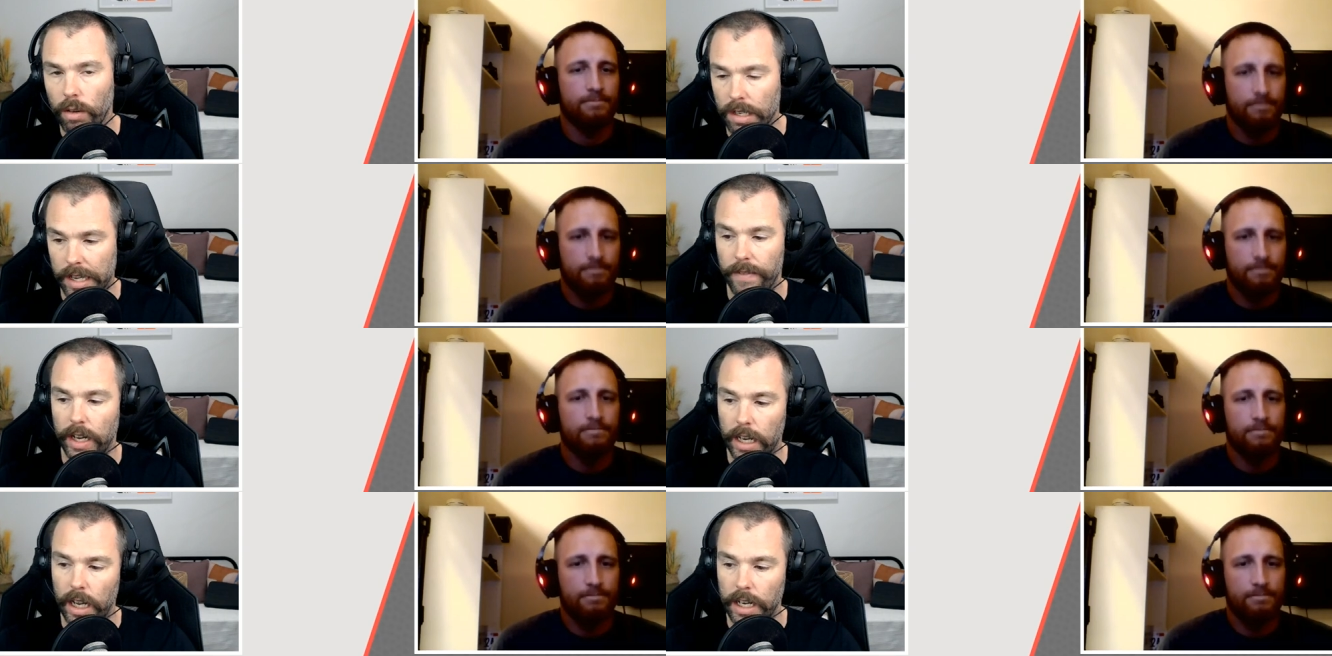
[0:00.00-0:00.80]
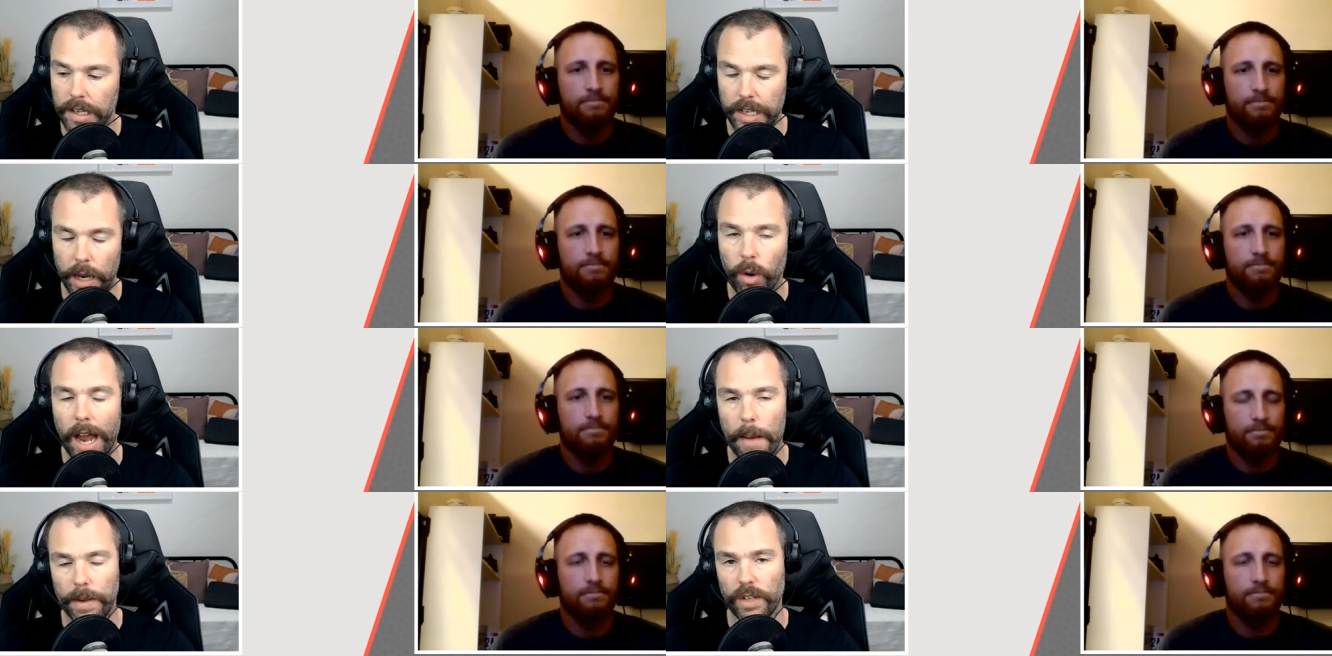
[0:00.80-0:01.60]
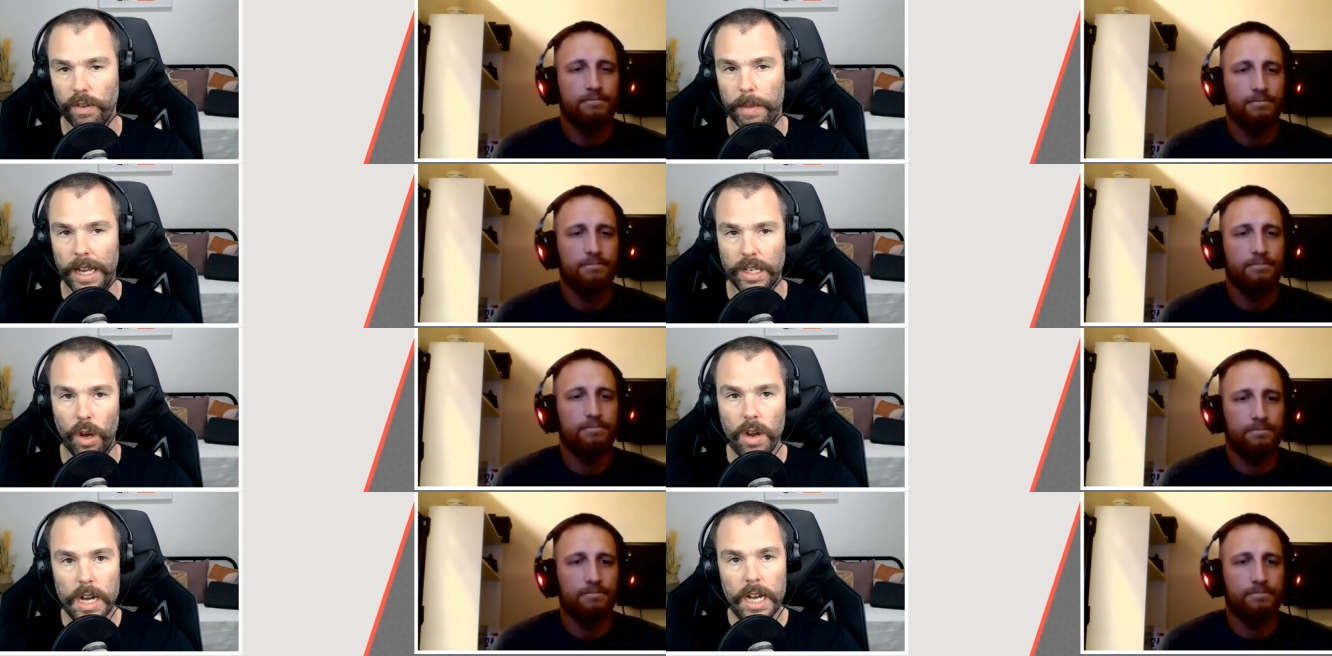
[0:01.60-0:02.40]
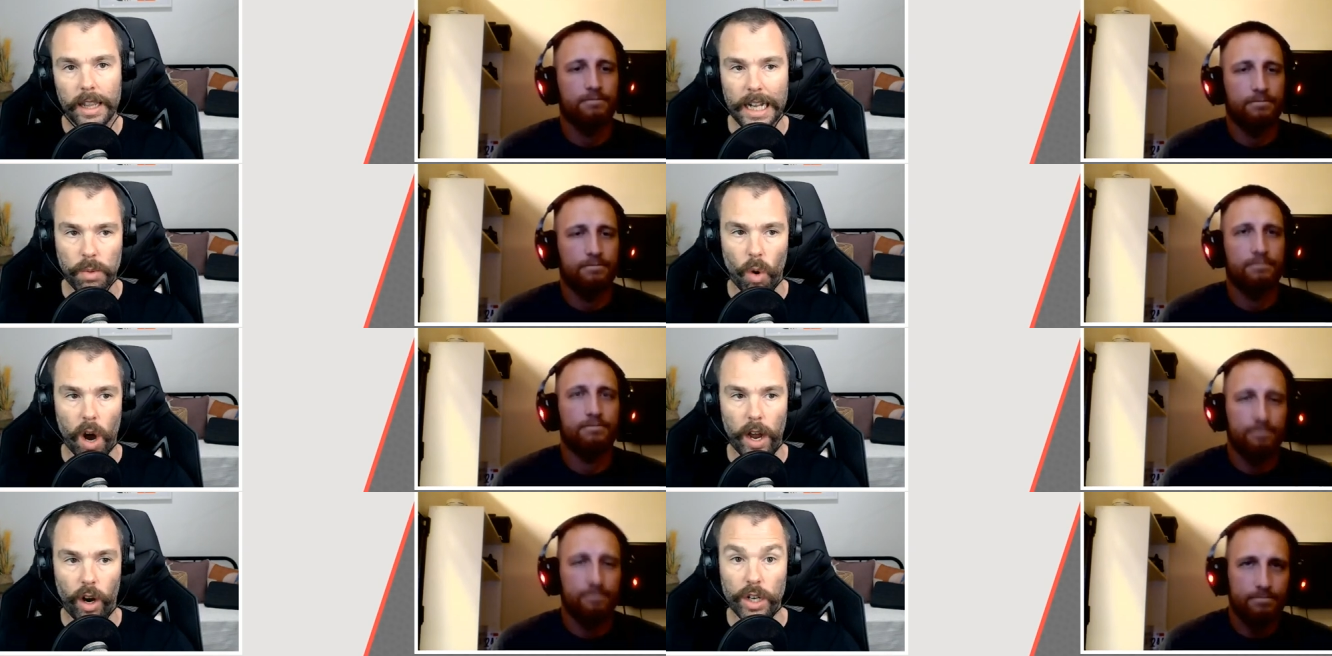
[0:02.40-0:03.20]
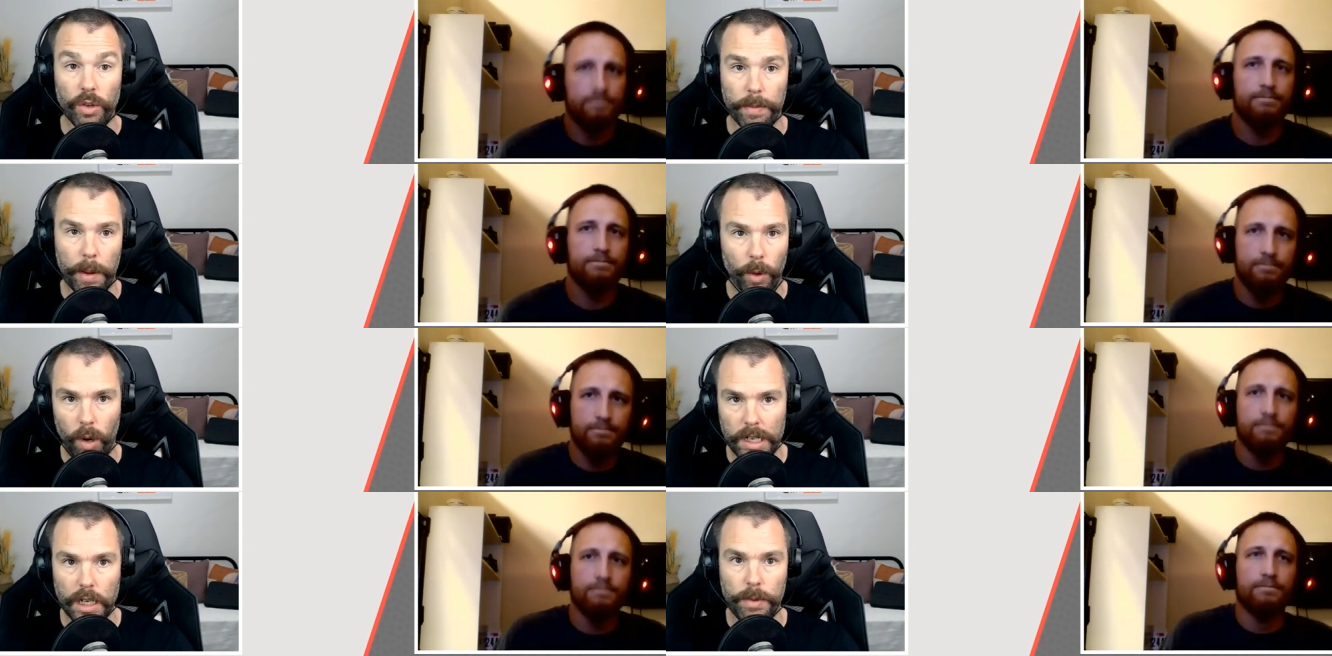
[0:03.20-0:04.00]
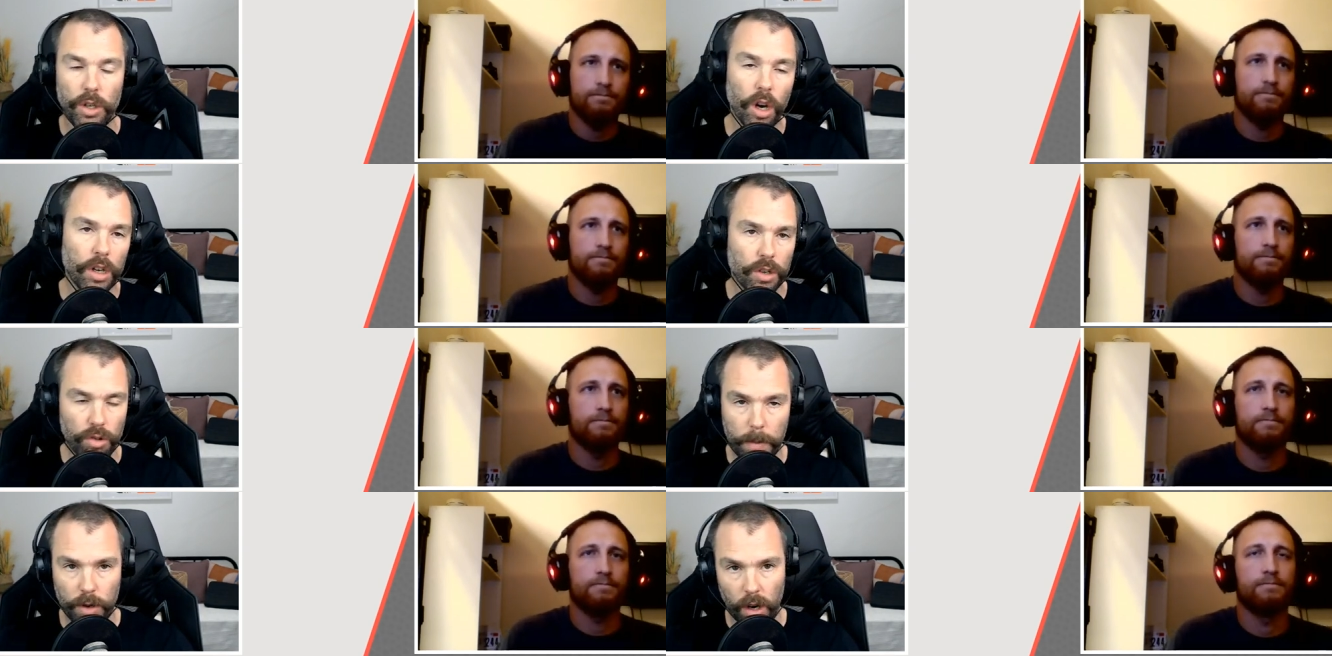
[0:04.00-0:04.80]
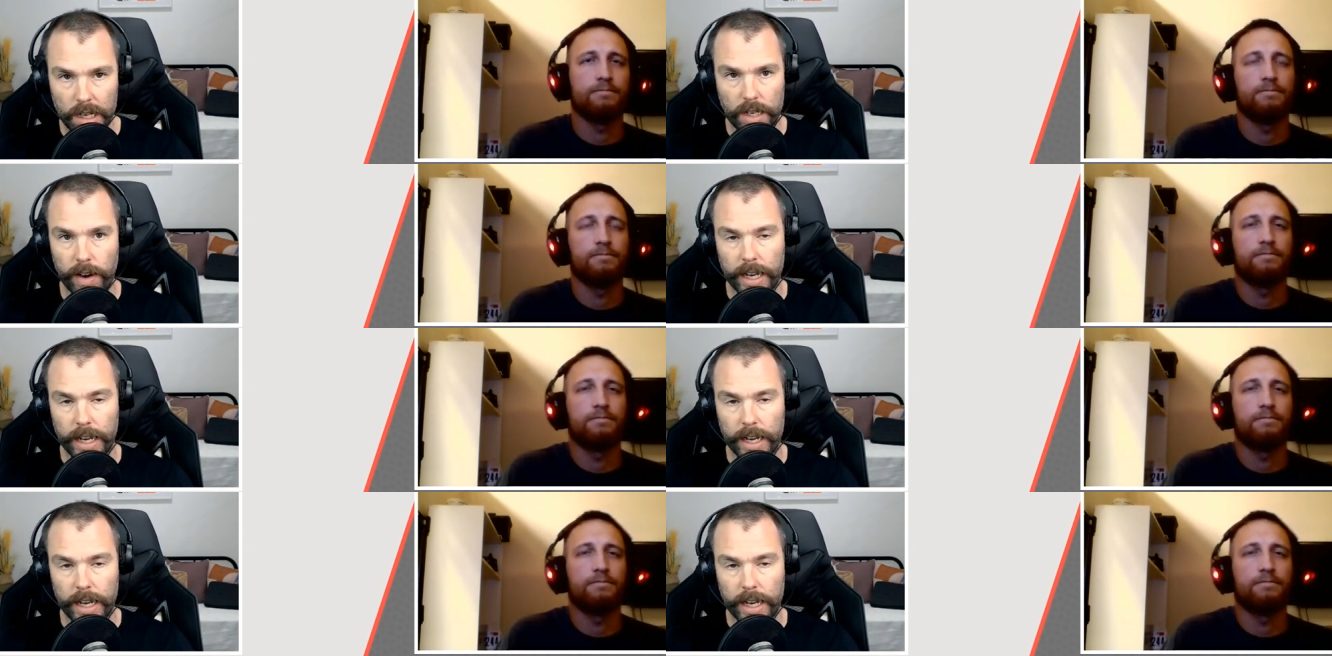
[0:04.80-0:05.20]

Speaker 1: or 70, and you're seeing what happens from there. So that's why I do. People always ask me, Josh, drop dynasty rankings.